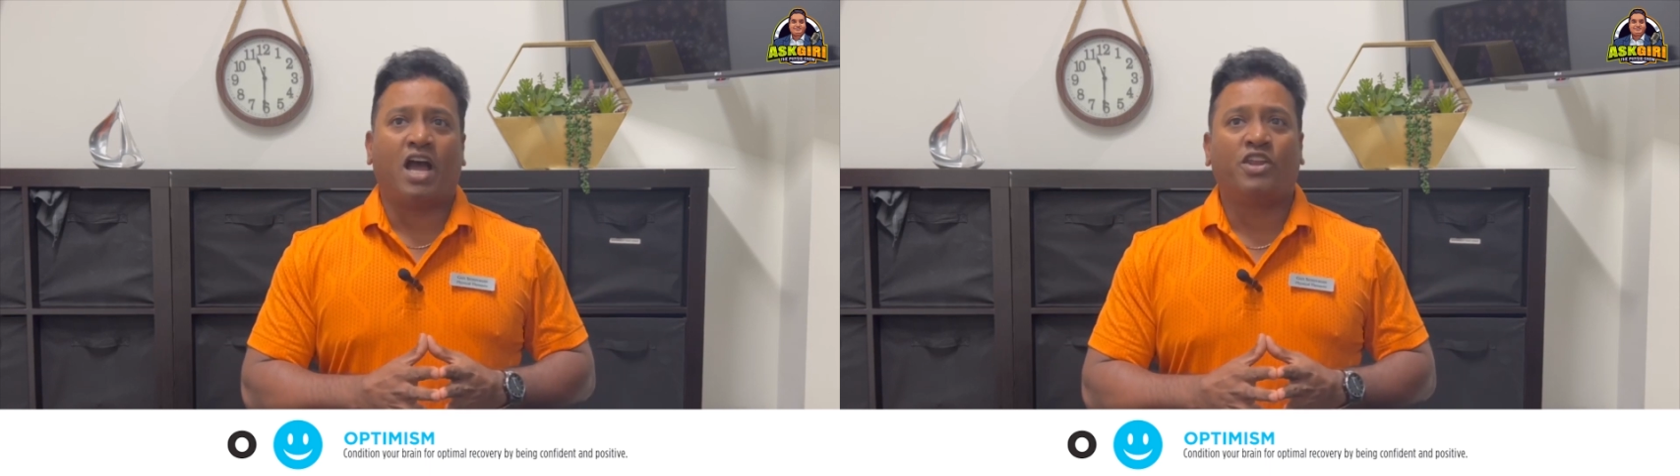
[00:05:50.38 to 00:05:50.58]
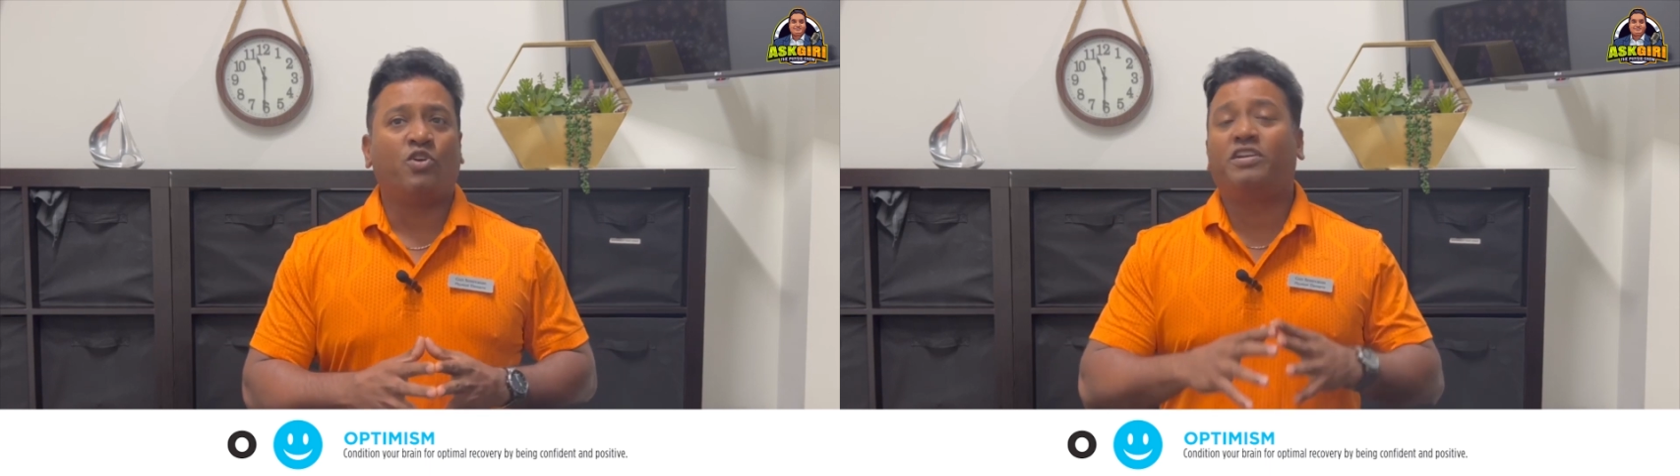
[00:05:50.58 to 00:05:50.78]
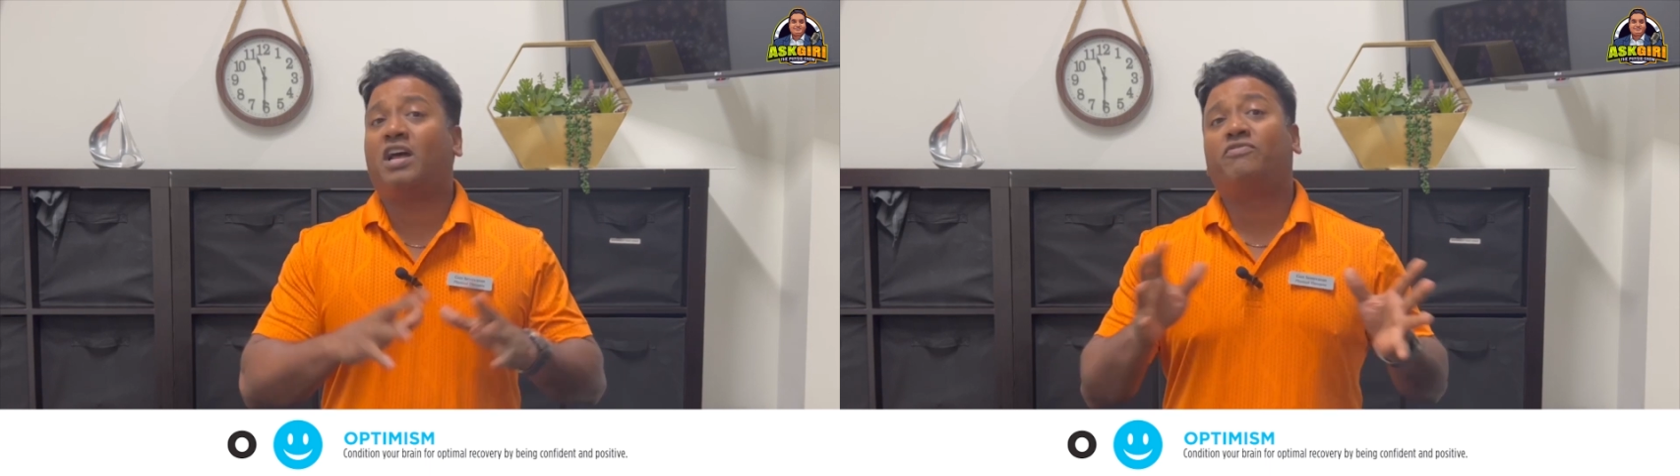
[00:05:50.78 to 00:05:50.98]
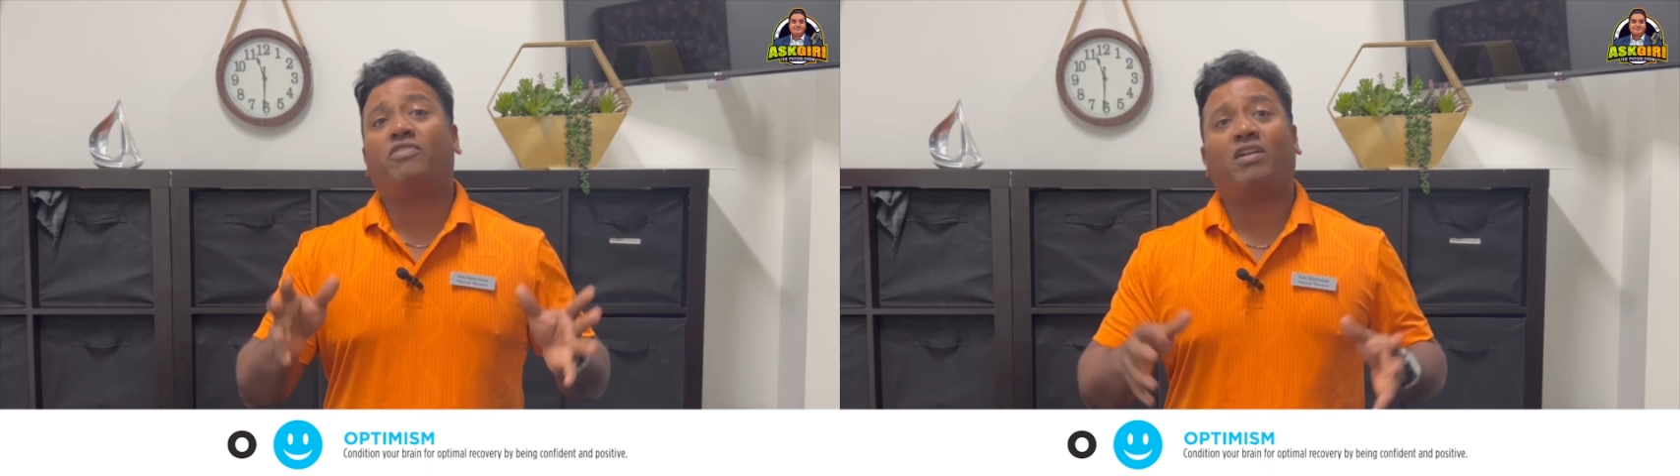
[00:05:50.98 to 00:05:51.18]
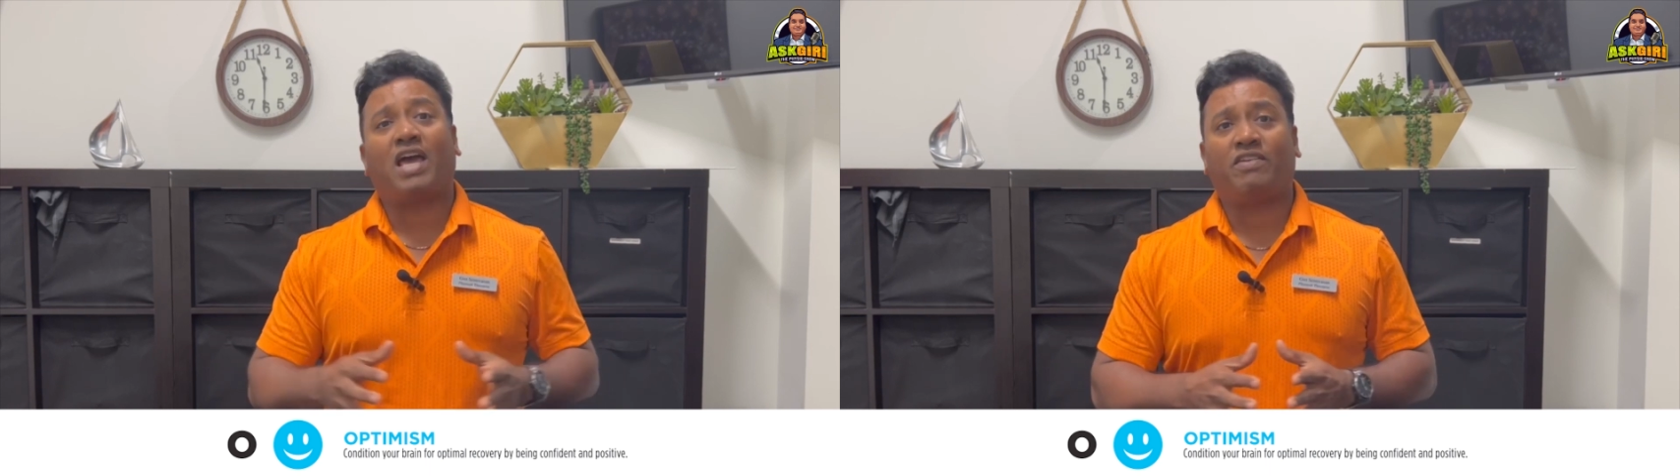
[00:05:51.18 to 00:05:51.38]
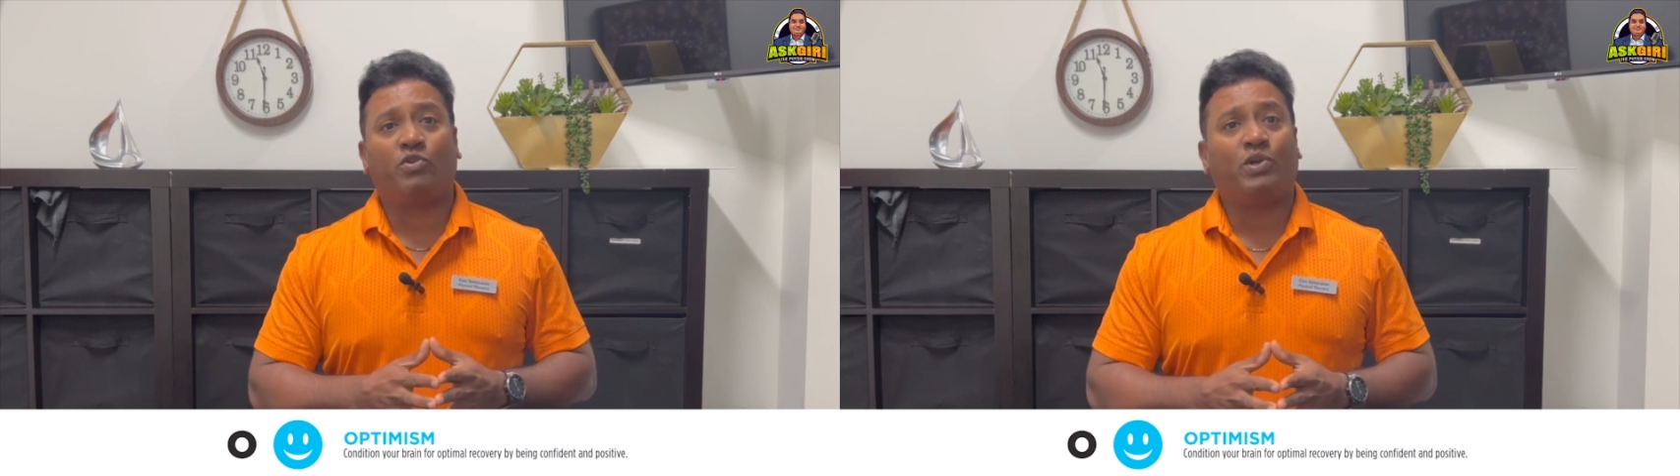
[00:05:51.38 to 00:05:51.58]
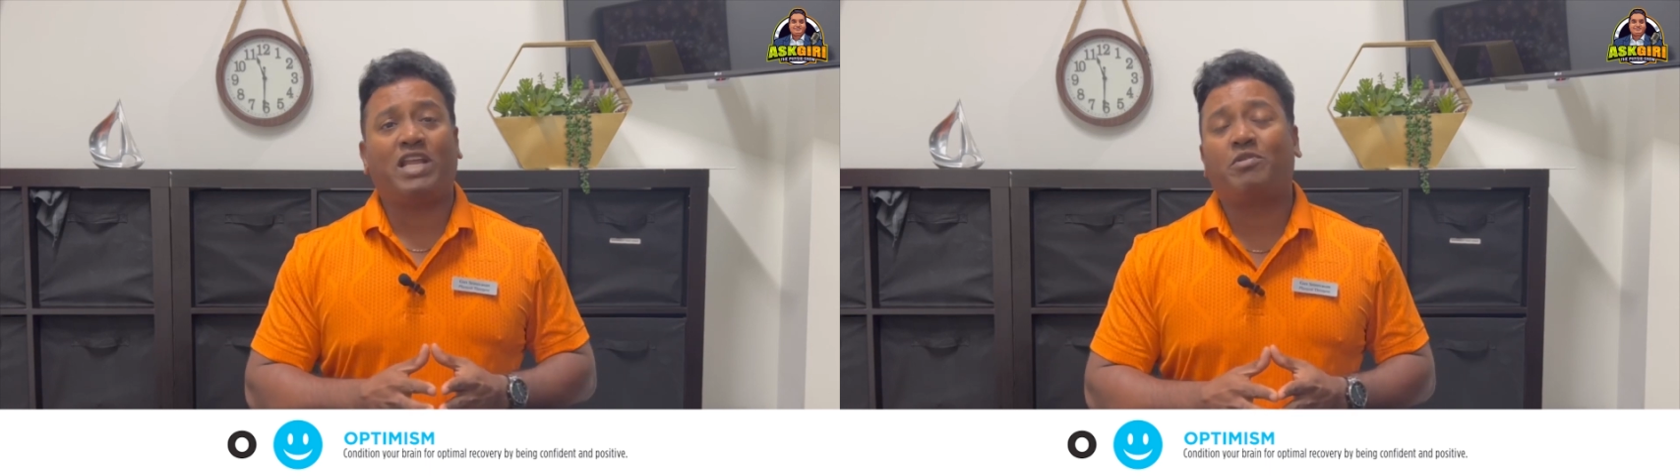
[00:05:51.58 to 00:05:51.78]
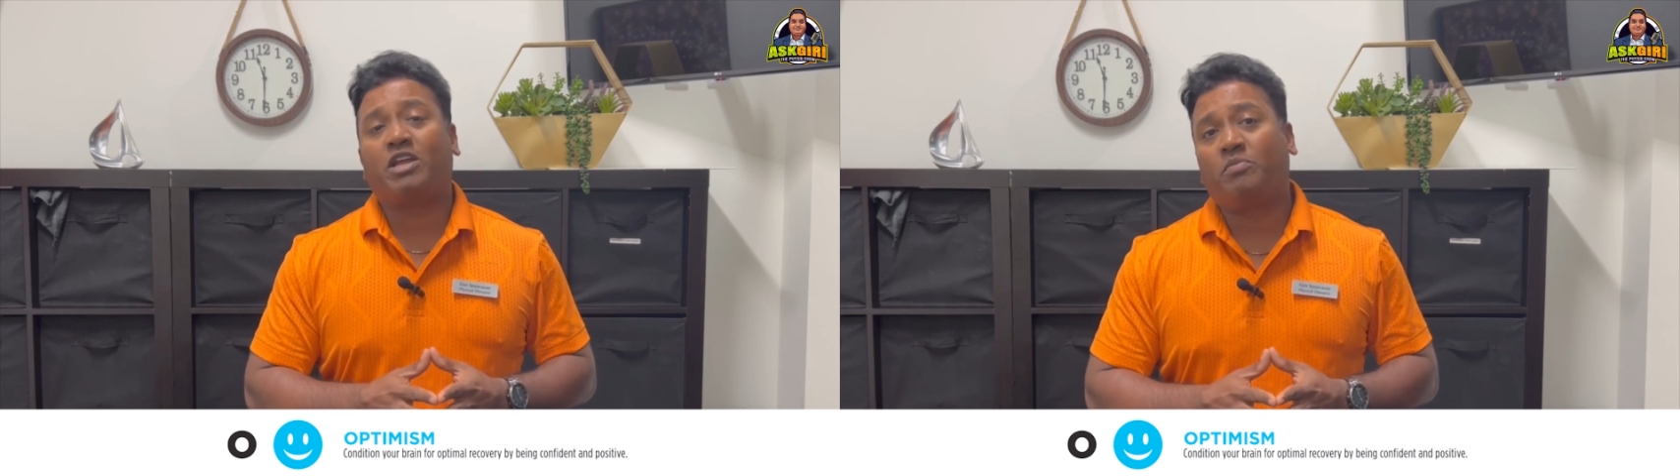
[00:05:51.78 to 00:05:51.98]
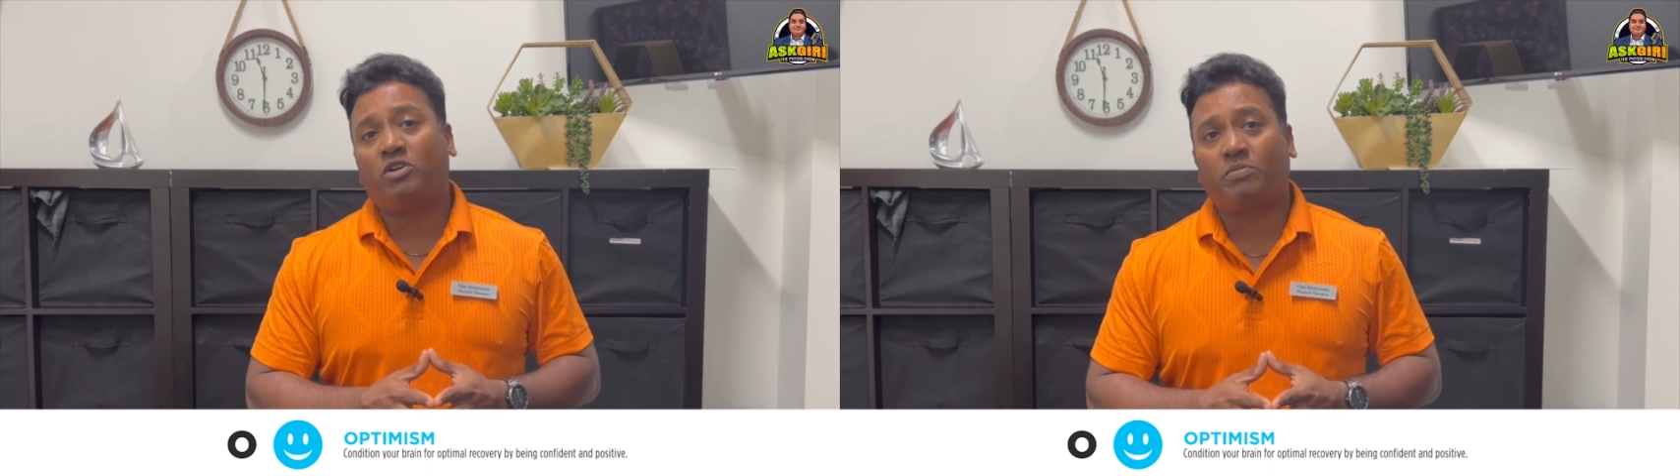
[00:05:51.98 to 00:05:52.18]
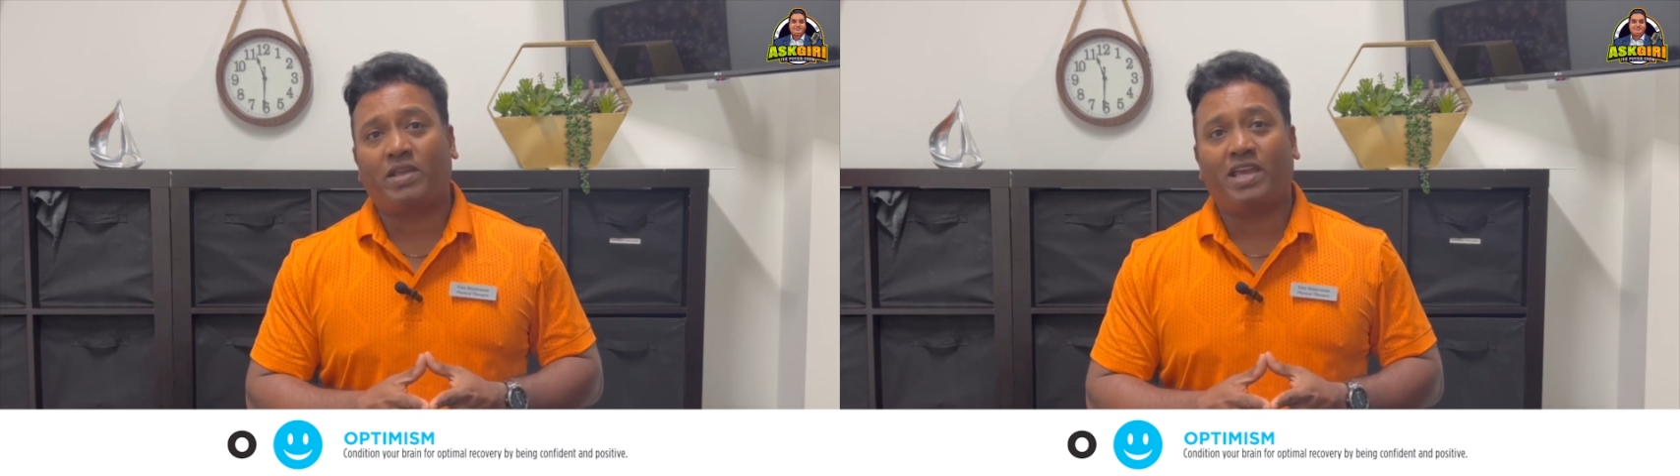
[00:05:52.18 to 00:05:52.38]
You're done for life. You will never be
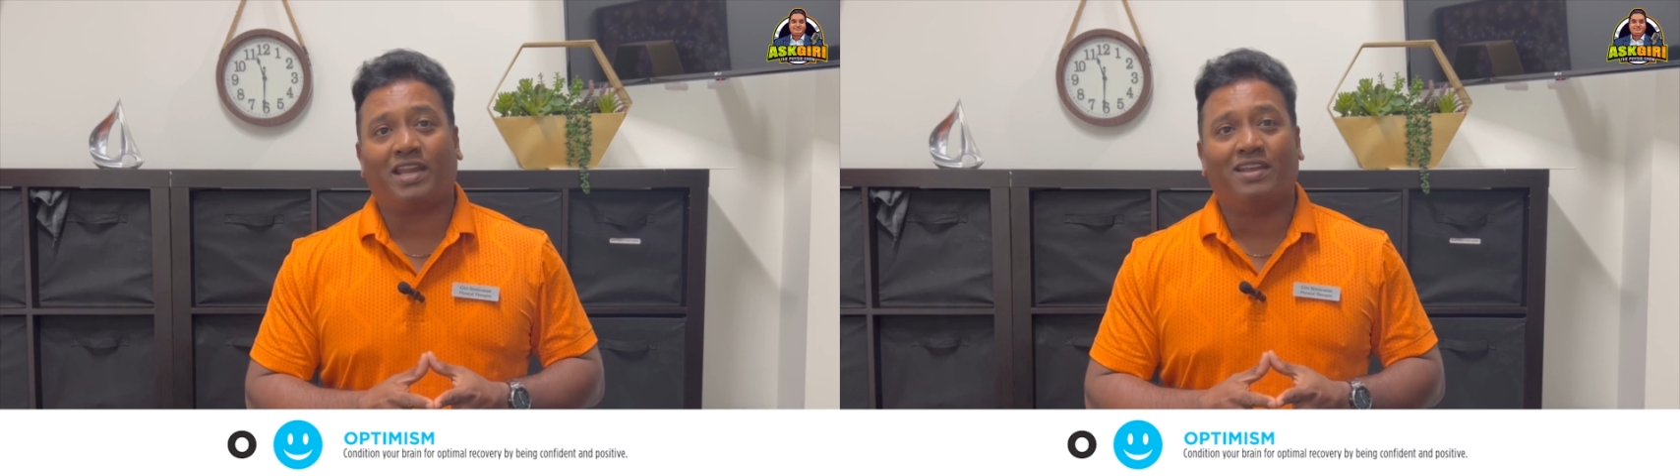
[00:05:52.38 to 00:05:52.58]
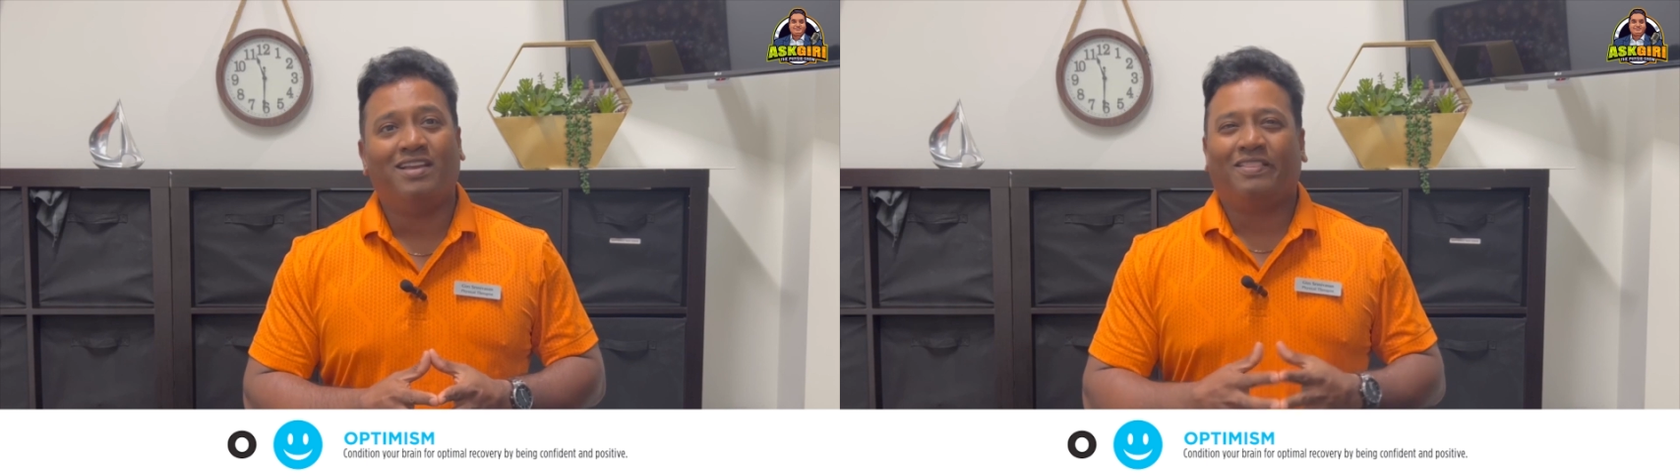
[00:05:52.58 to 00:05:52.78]
able to play again.